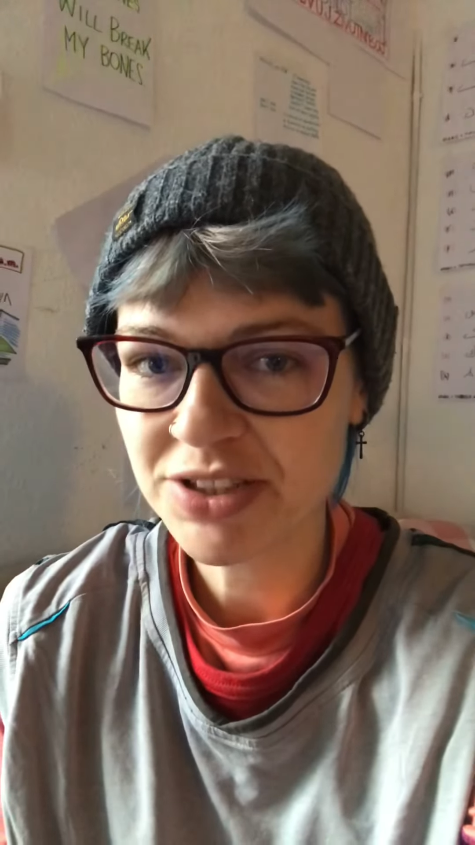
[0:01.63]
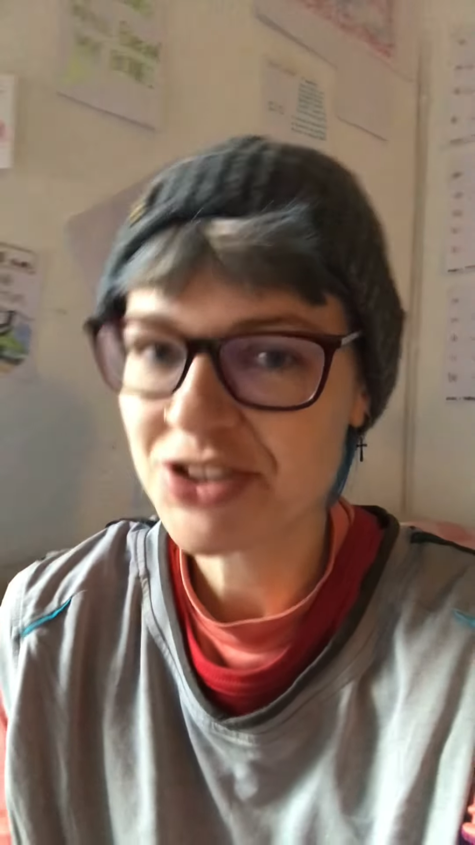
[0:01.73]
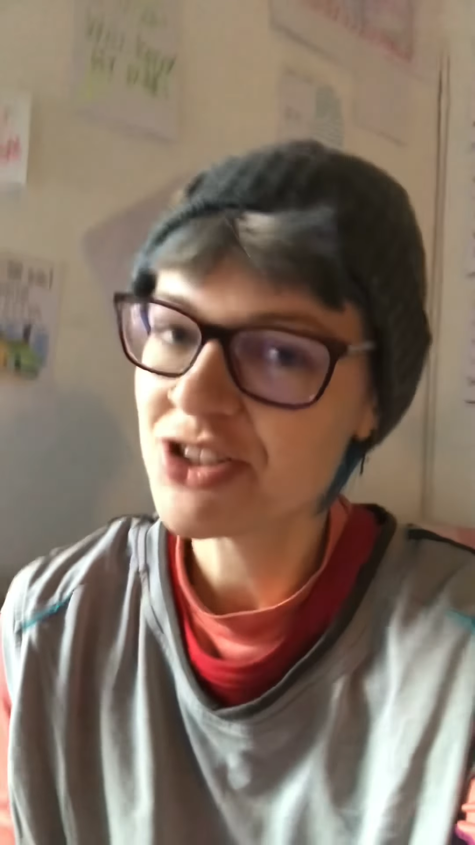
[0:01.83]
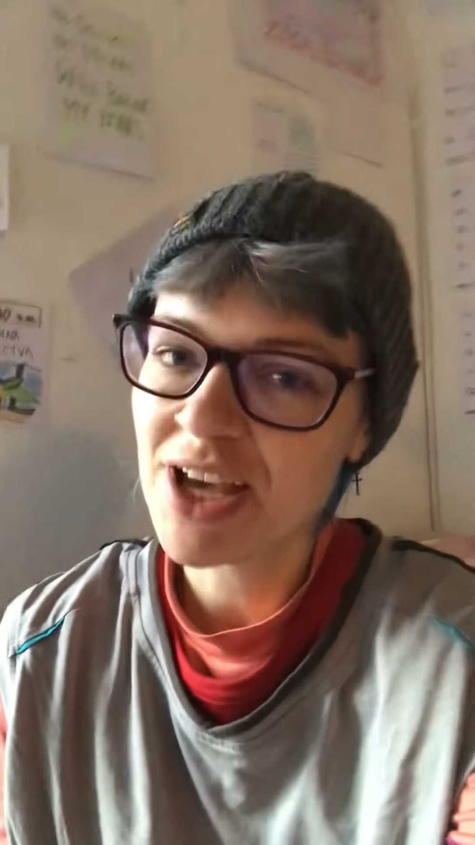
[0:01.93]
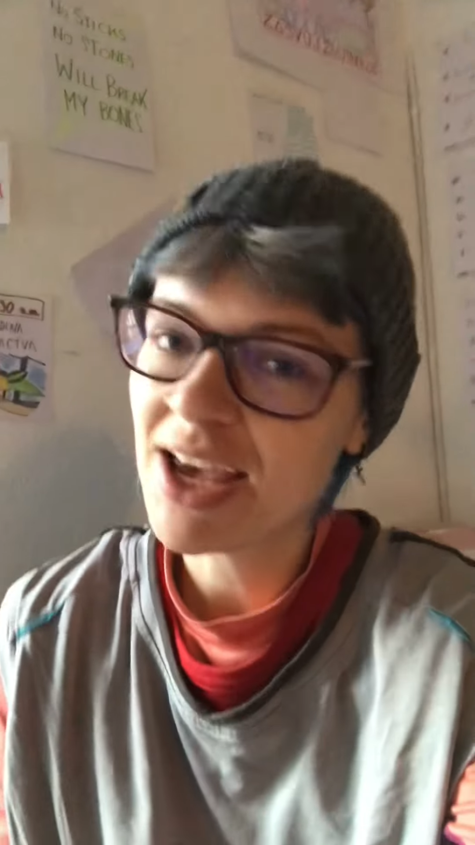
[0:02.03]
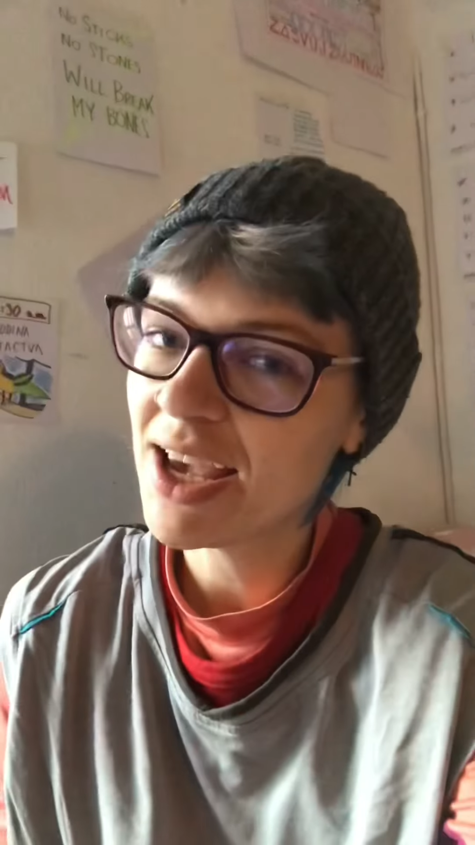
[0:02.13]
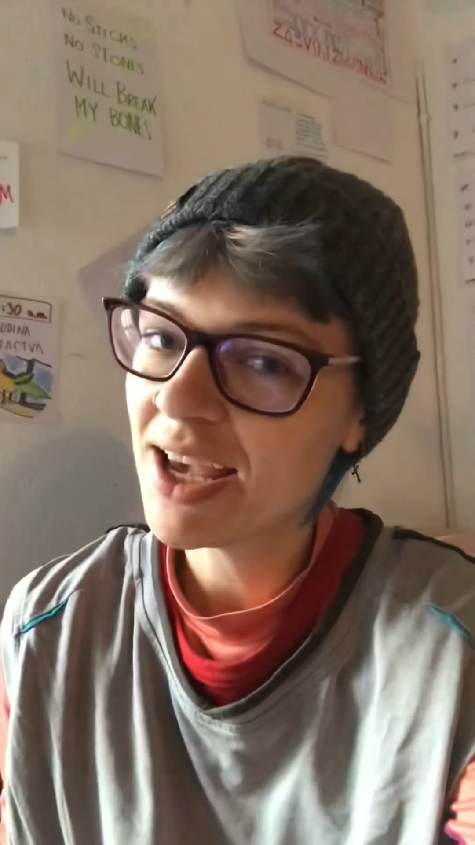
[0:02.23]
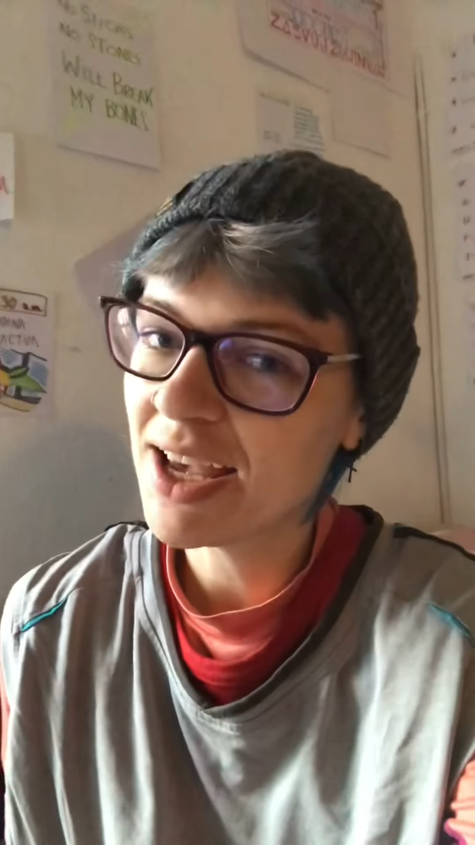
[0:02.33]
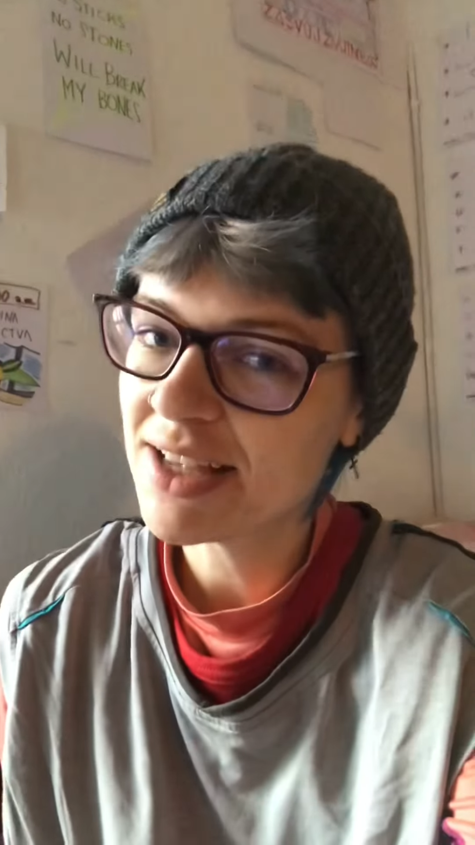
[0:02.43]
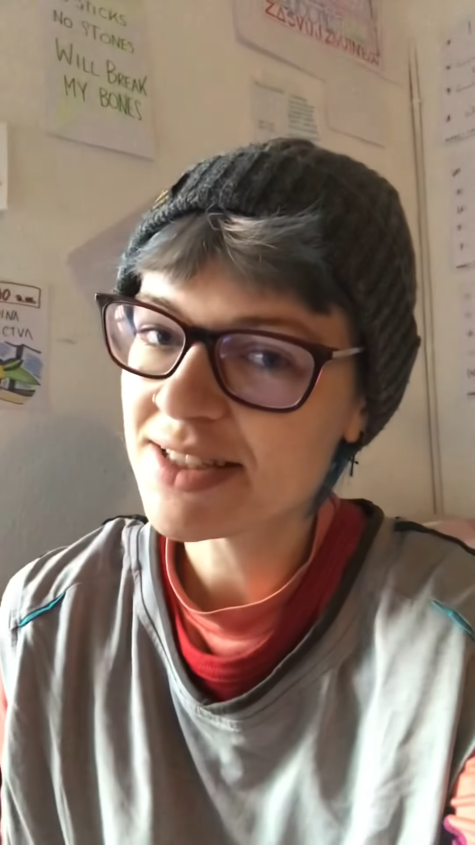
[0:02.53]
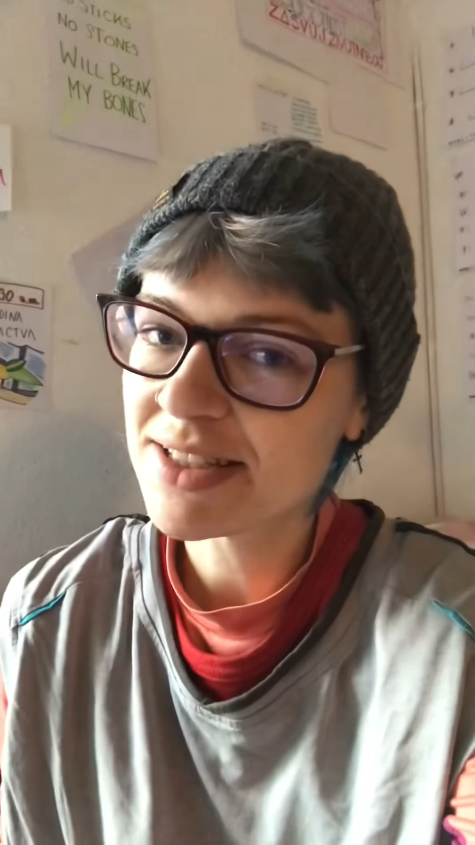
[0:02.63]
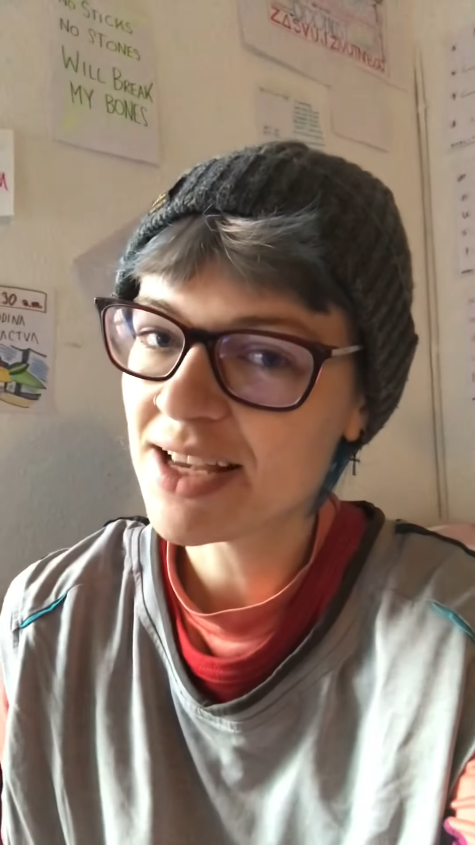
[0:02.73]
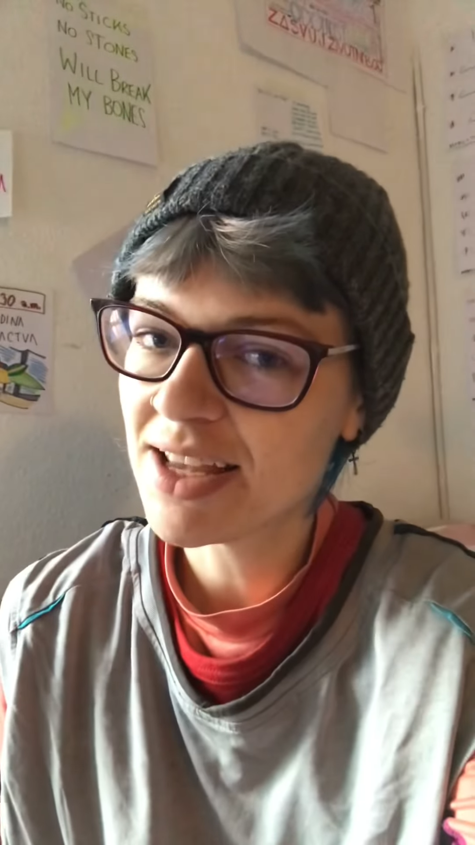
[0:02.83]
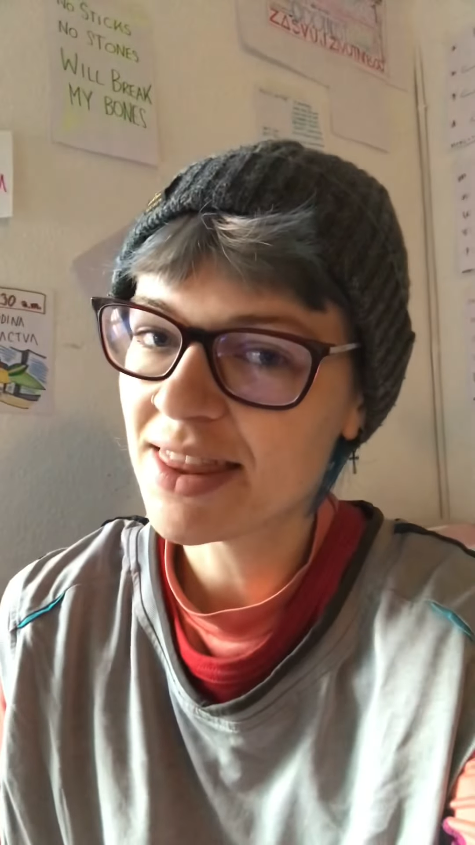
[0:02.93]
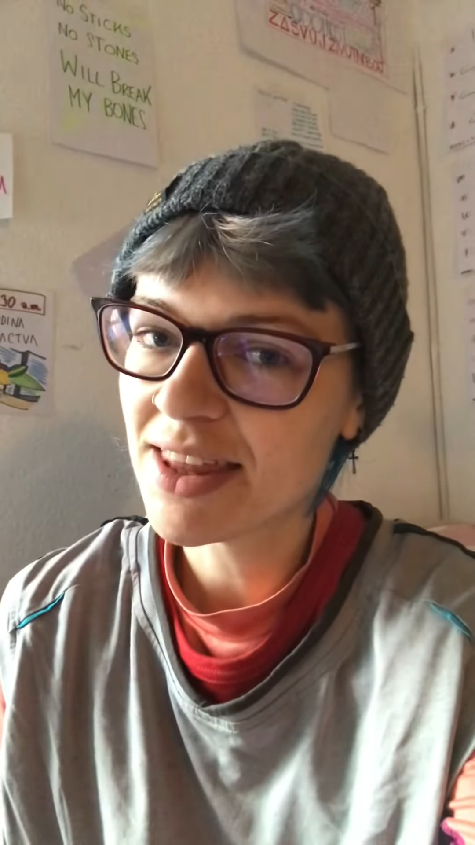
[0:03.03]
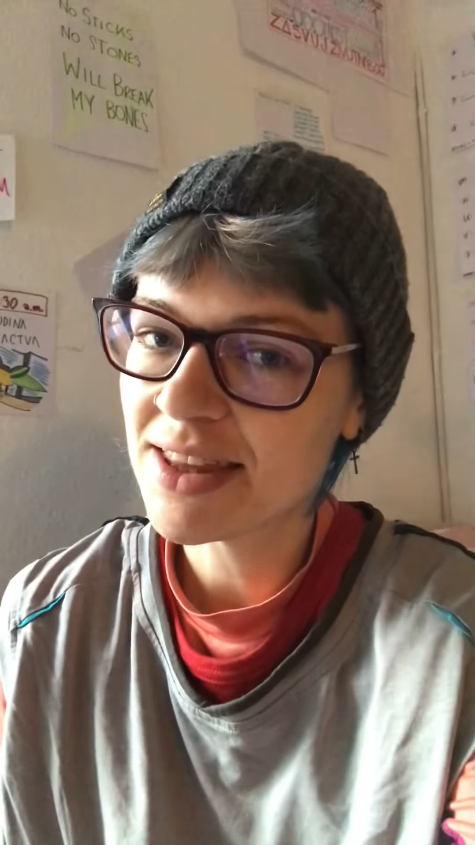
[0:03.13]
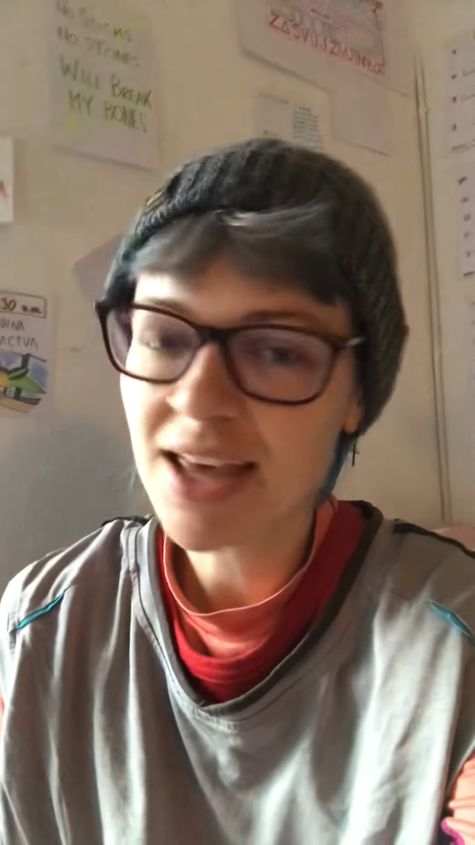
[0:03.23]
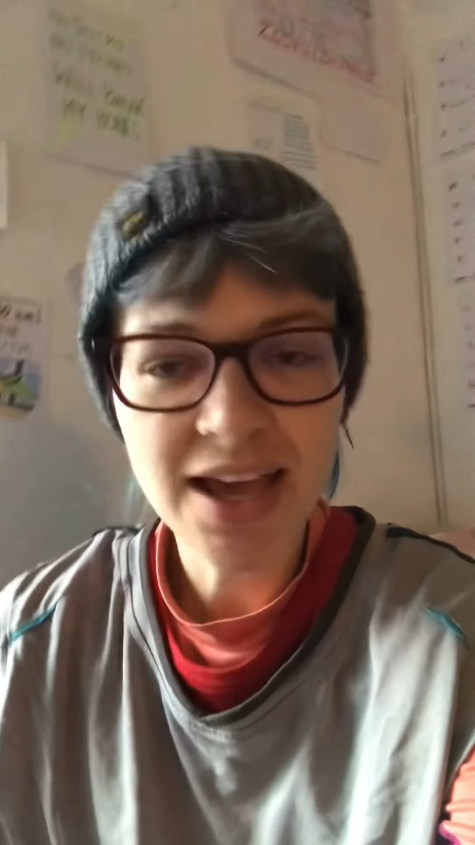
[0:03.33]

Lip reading: today is the day